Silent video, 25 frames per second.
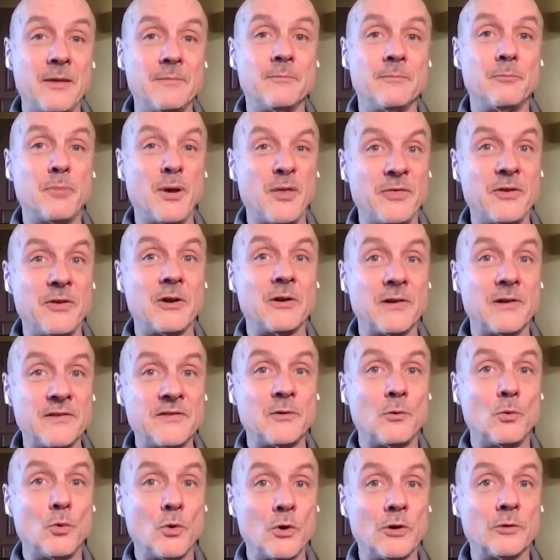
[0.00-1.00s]
But there is
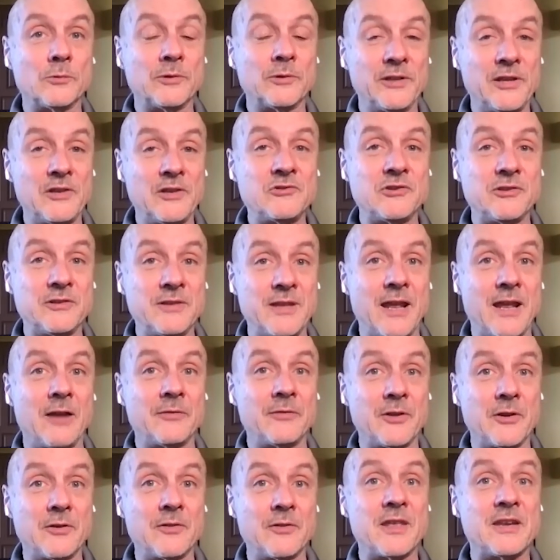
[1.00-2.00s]
a world religion
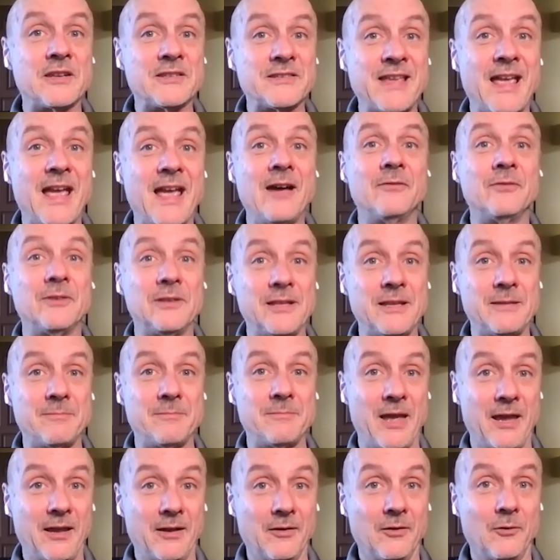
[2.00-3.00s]
out there that is heavily
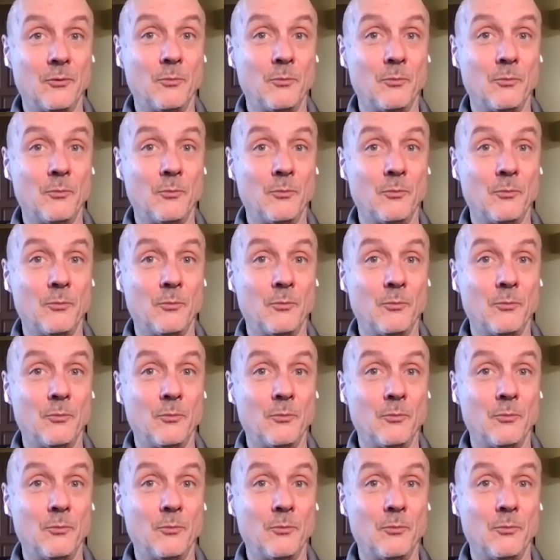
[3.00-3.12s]
male,